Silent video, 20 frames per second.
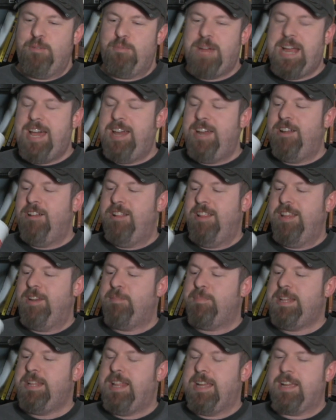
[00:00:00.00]
You're gonna rattle and
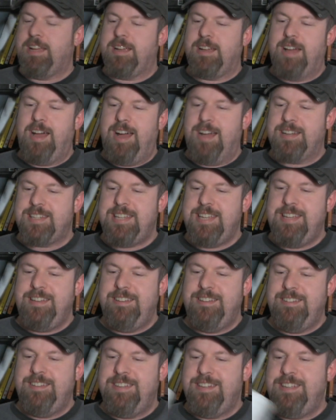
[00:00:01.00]
it'd be like a
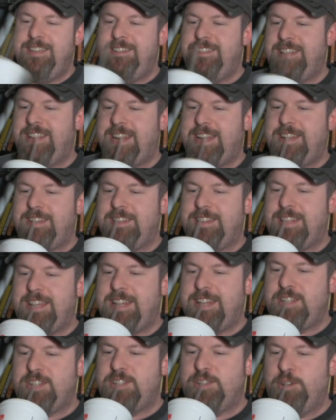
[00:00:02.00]
cocktail, you know, that
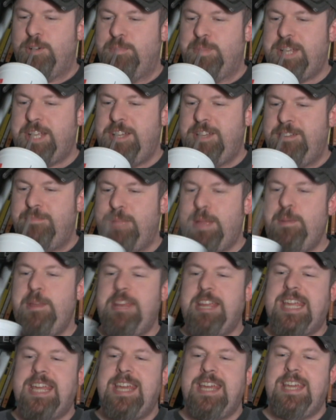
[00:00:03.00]
I slurp down.
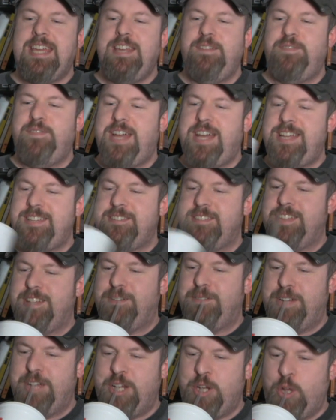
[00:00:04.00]
Maybe to kick in faster
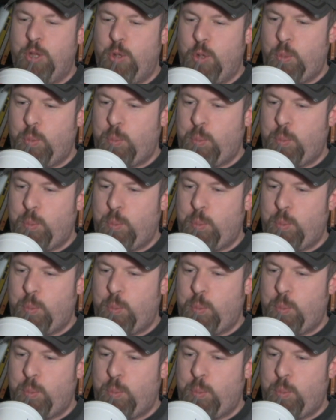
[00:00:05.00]
that way.